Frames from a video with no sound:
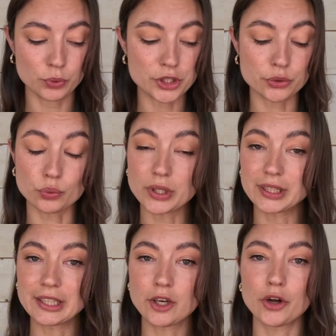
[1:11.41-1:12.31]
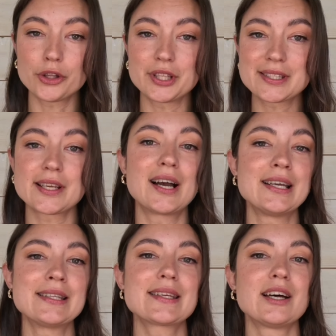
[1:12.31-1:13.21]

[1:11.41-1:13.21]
which is really called the science